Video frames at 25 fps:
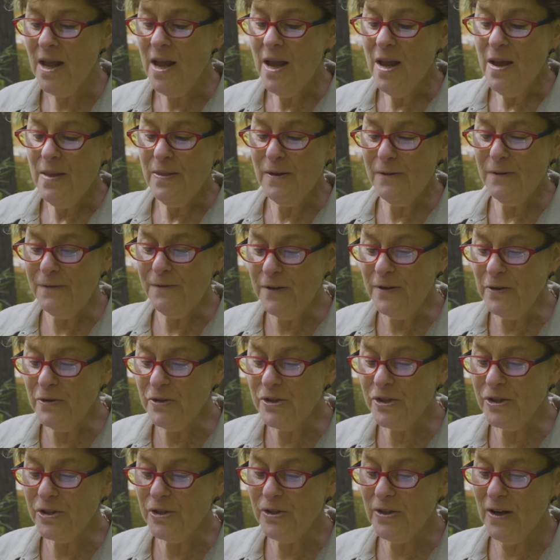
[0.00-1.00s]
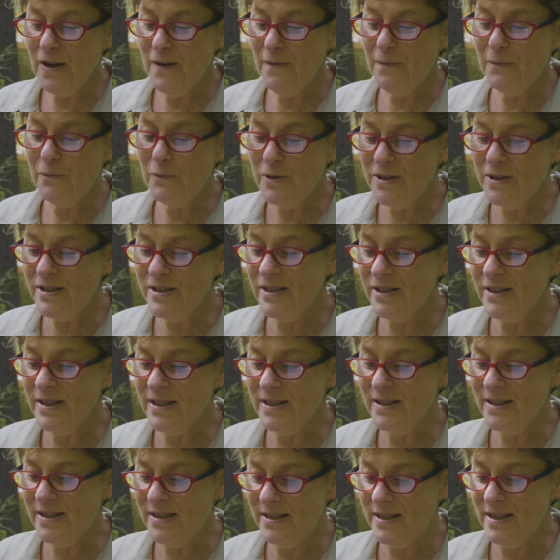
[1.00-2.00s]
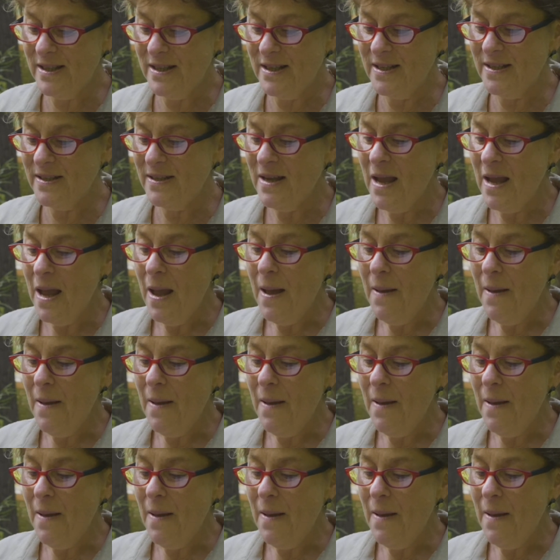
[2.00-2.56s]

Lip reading: The future of resilient cities